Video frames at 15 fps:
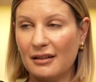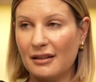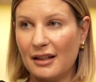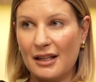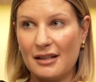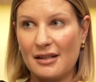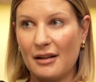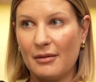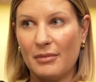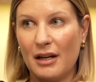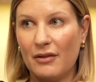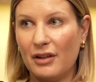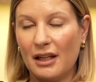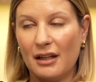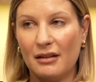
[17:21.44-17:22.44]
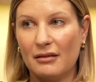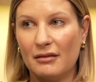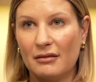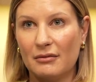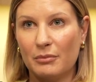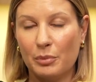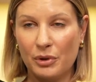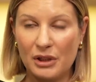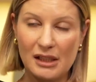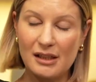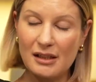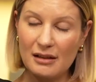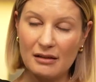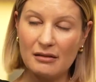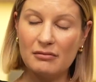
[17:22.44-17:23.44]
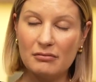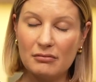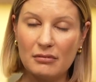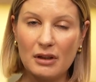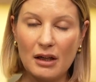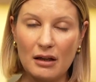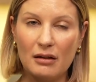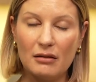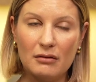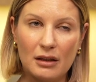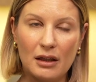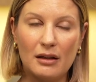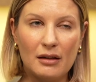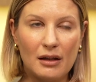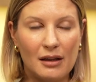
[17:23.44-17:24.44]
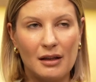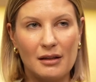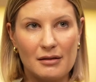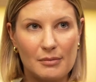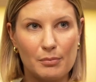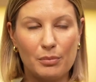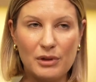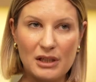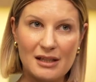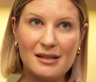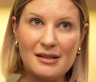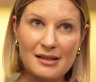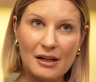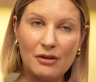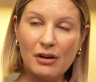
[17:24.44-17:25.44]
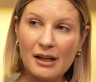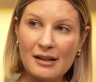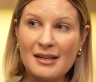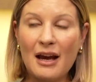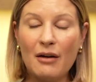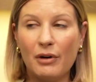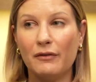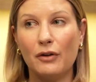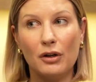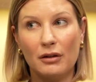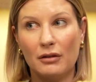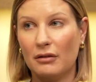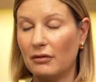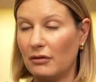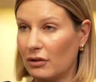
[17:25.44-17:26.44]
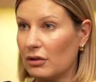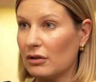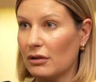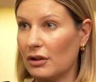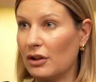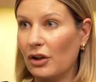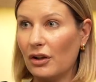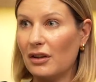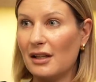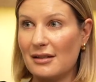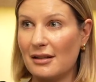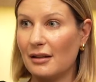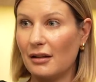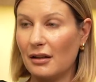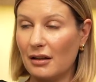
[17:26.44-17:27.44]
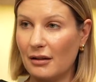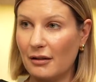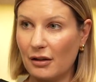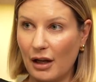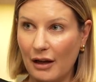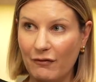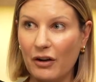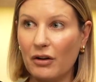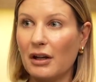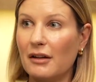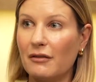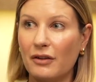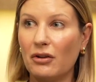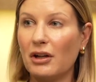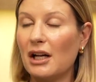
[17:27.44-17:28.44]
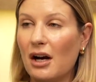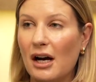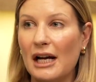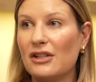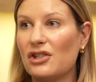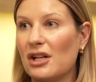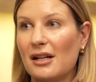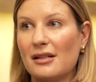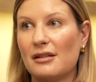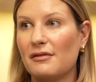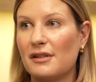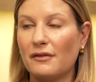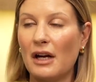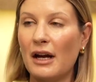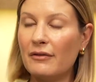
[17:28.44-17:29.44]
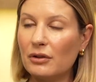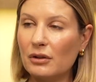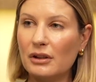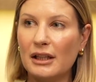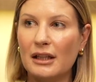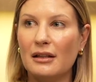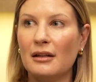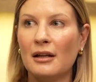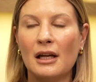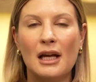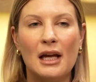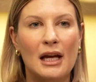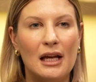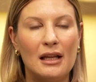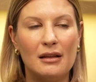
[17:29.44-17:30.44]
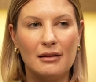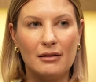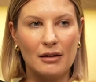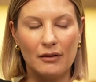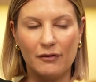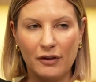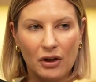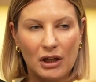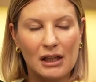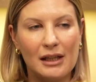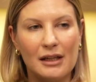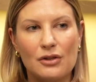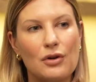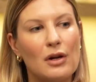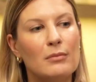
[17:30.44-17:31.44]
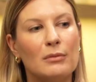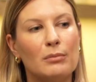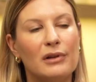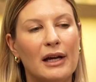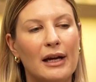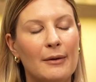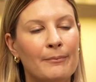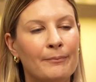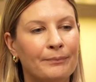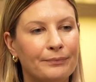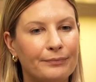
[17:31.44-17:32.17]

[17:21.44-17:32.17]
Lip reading: ends up having pretty... I think it's pretty serious. However, you know, there's a very, very high chance of survival and a very clear treatment plan.